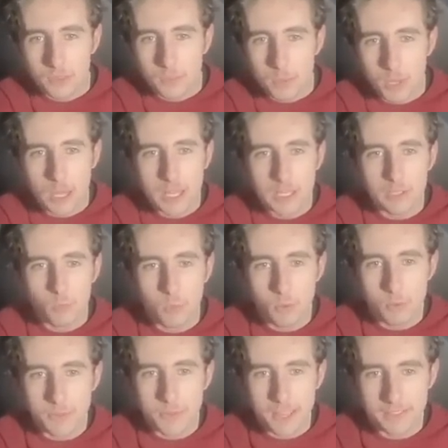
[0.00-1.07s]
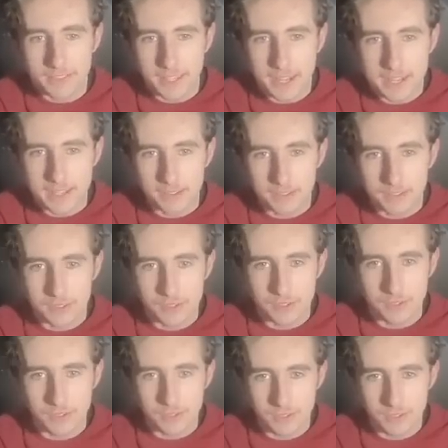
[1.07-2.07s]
But, like, what would that take us to?